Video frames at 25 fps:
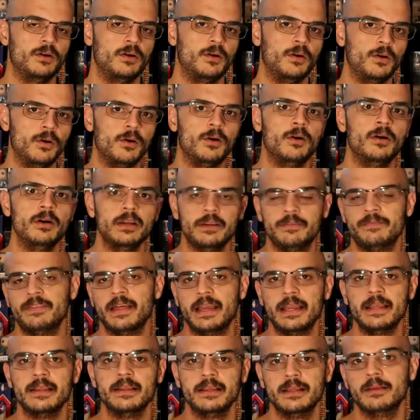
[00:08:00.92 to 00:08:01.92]
Or if
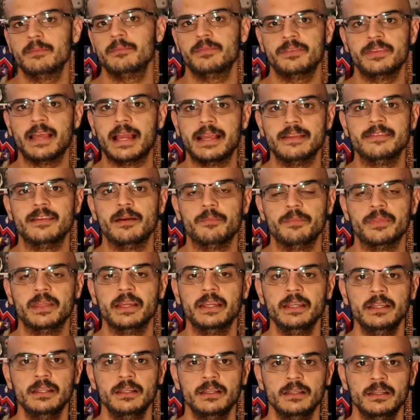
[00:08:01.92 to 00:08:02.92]
they say
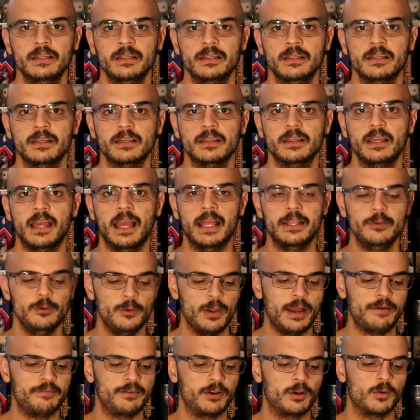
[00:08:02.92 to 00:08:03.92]
something and you
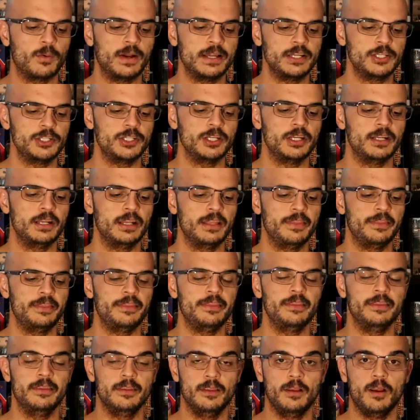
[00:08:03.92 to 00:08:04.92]
have a question
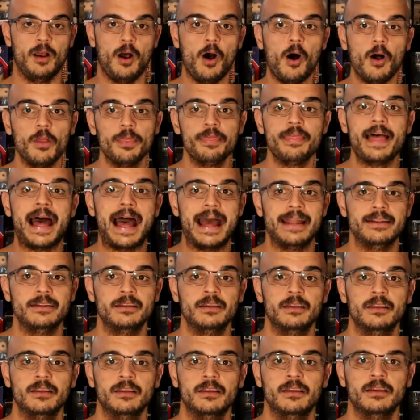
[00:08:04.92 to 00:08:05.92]
on that,
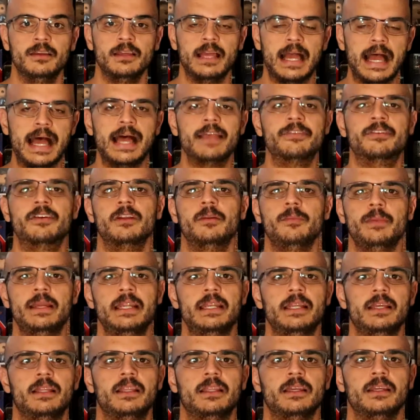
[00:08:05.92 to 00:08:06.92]
ask it
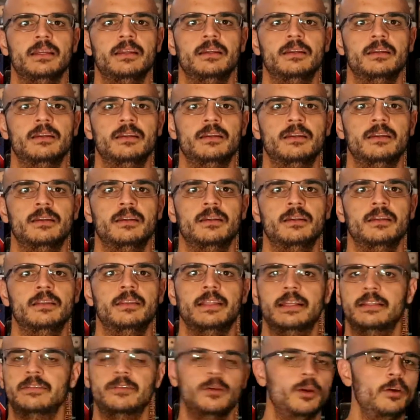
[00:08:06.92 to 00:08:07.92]
immediately.
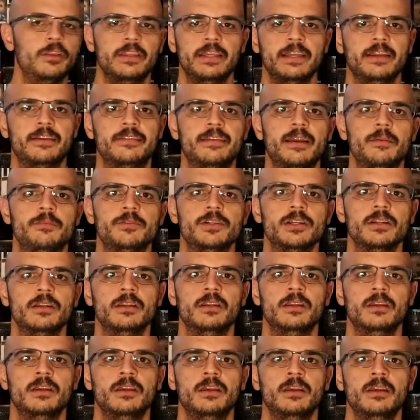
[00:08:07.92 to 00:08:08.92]
That's the only exception.
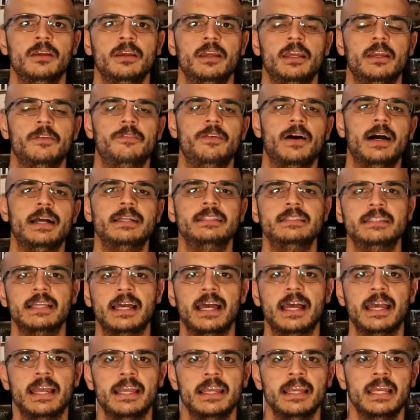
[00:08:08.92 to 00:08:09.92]
If I
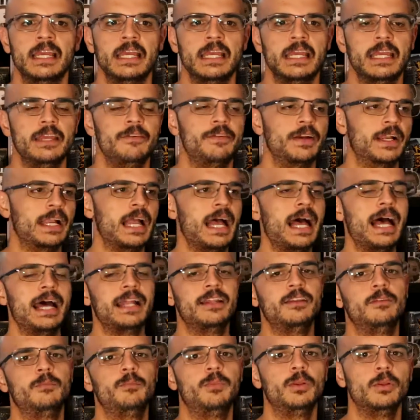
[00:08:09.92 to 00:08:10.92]
say, if a
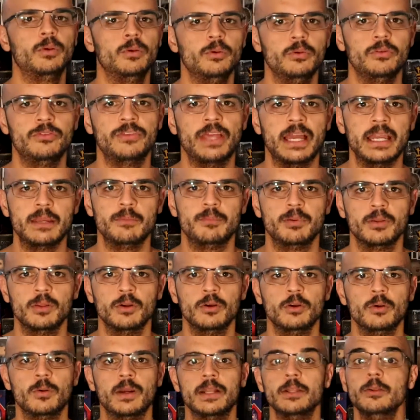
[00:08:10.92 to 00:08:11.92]
card is blue, say
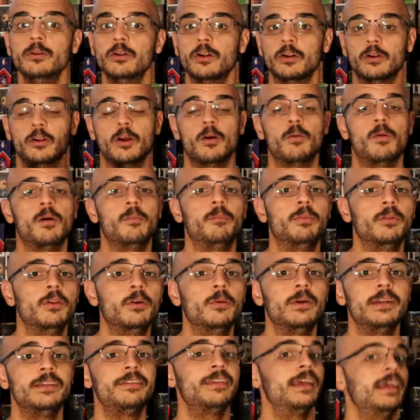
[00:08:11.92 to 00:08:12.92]
blue, and you don't know what
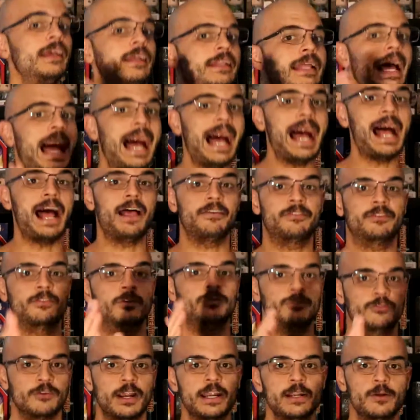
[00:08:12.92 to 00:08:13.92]
blue is, ask
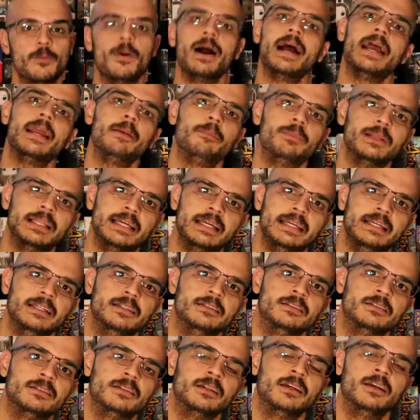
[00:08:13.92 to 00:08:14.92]
straight away,
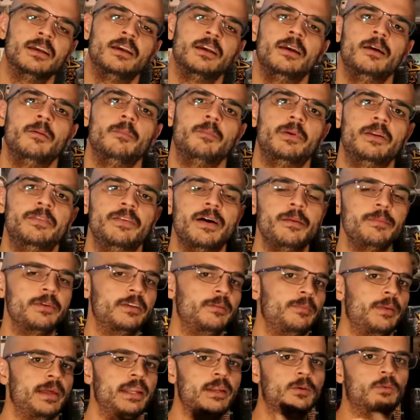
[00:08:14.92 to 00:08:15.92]
please. But if I'm
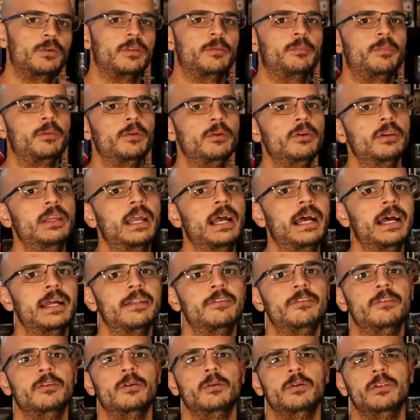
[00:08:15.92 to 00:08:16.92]
explaining what the blue
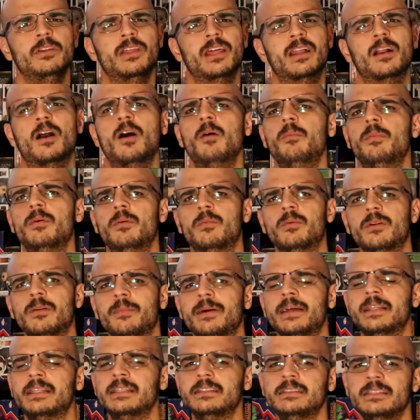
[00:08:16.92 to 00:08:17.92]
cards do and you're like, oh, but what
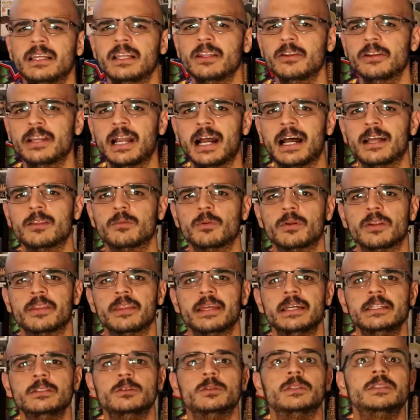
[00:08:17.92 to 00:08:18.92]
about these yellow cards? What do
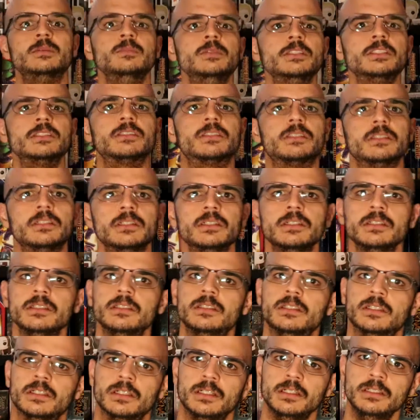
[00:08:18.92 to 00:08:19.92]
they do? I'm not there
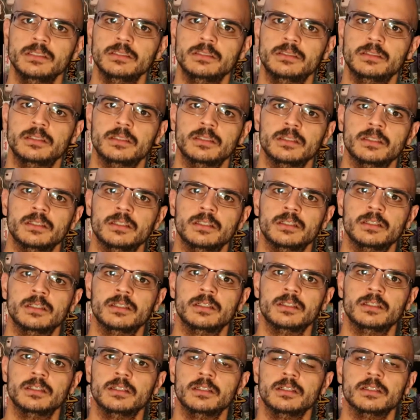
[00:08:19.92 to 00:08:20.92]
yet.
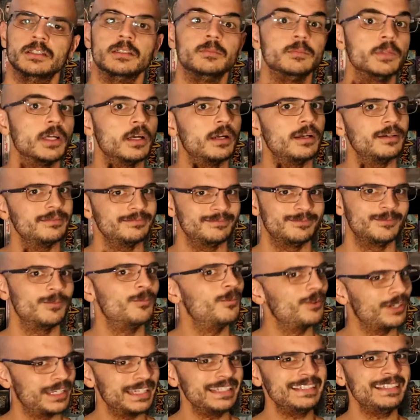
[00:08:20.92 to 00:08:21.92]

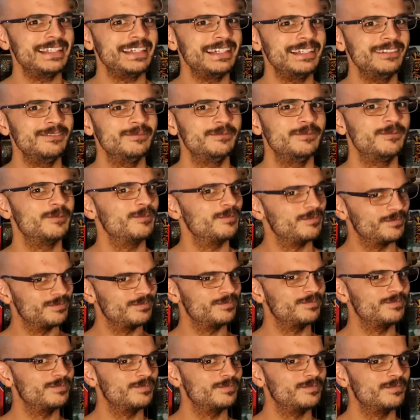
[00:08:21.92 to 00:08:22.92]
We'll get there.
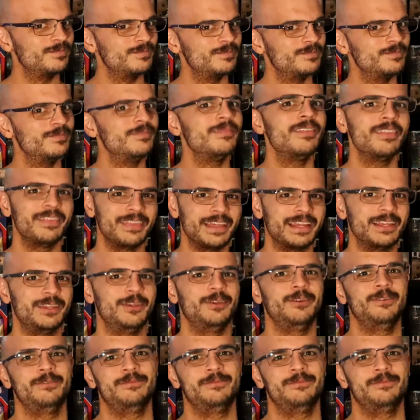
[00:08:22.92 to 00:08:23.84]
Thank you.